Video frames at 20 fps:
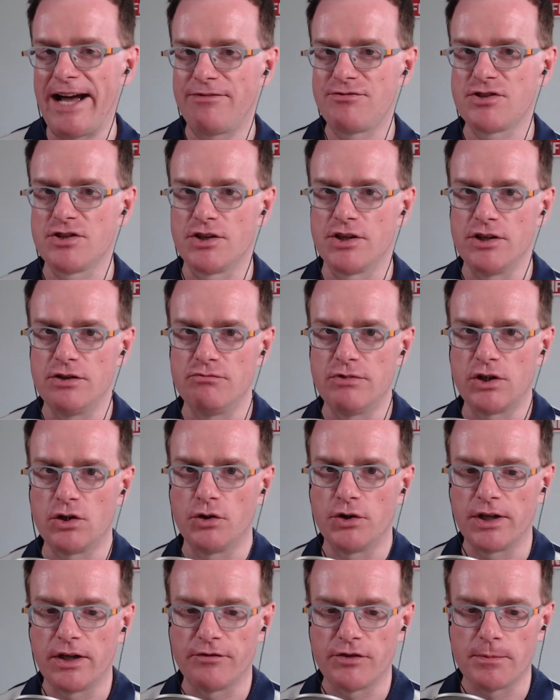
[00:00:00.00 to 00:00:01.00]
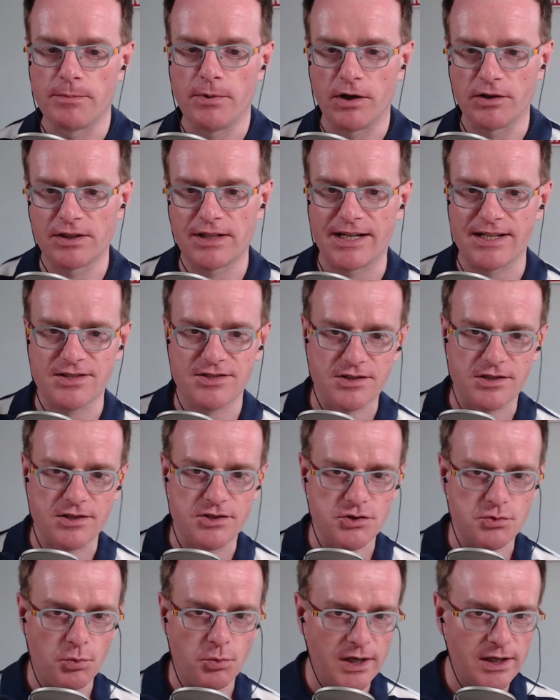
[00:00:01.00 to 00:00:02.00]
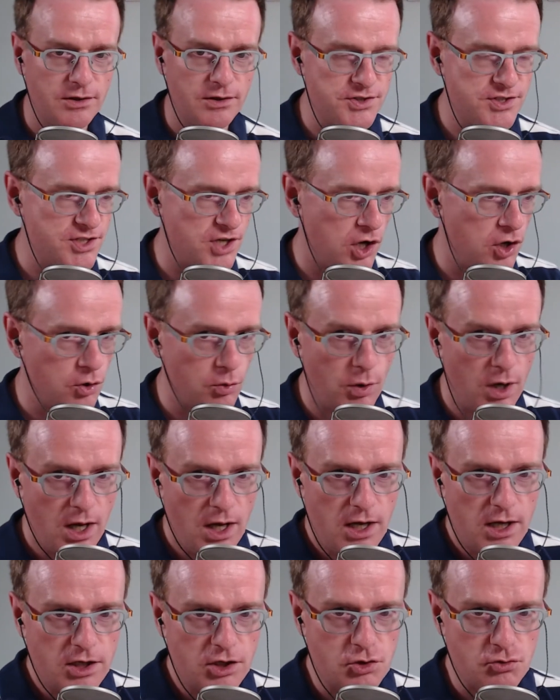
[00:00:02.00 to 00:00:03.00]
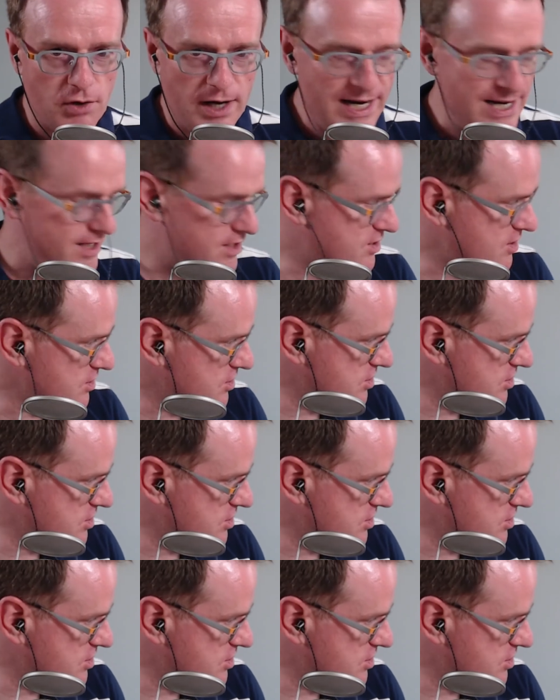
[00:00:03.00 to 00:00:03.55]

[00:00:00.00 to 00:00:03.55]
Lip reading: after the recording of the podcast as well. So great.